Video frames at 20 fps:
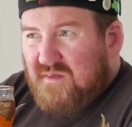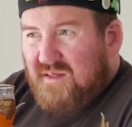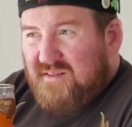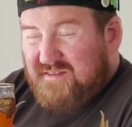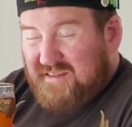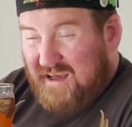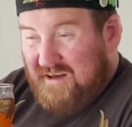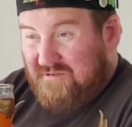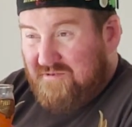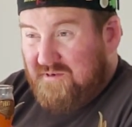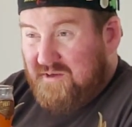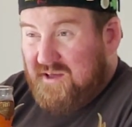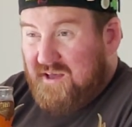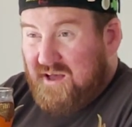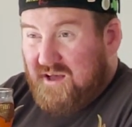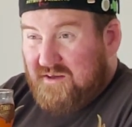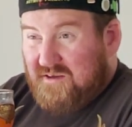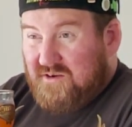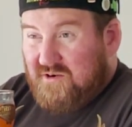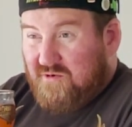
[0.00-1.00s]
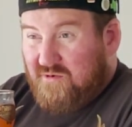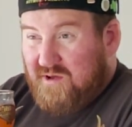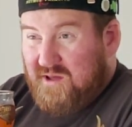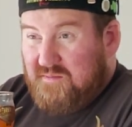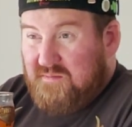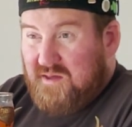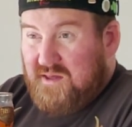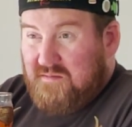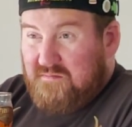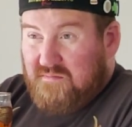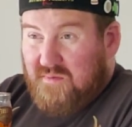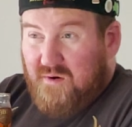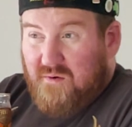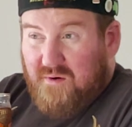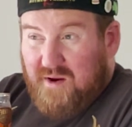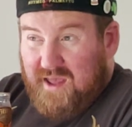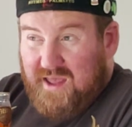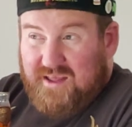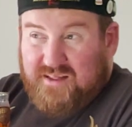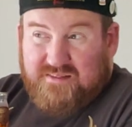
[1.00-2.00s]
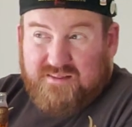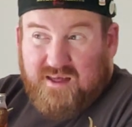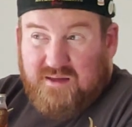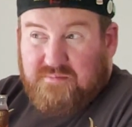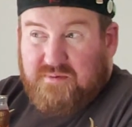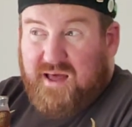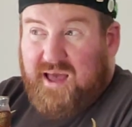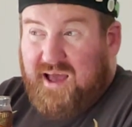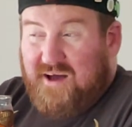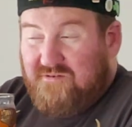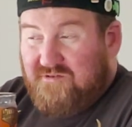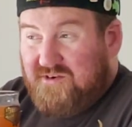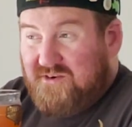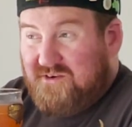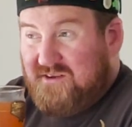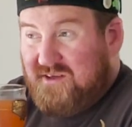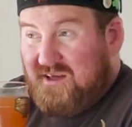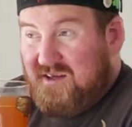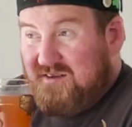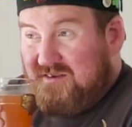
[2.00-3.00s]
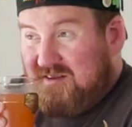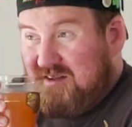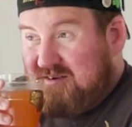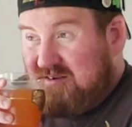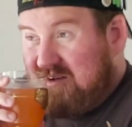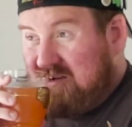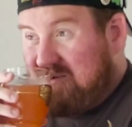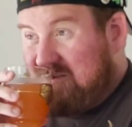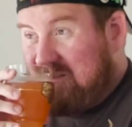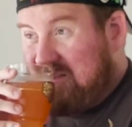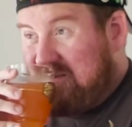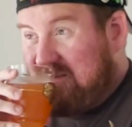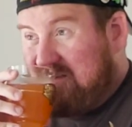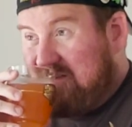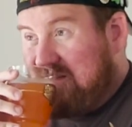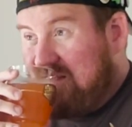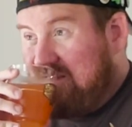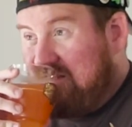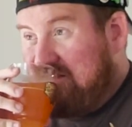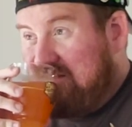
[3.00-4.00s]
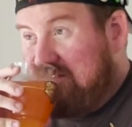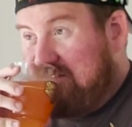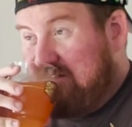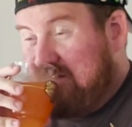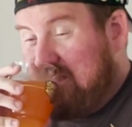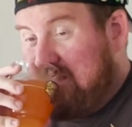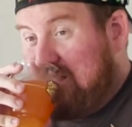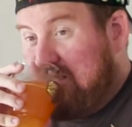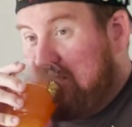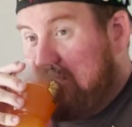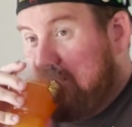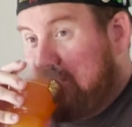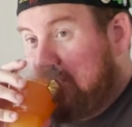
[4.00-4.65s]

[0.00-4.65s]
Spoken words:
Definitely a creamy meringue type of aftertaste. That's neat.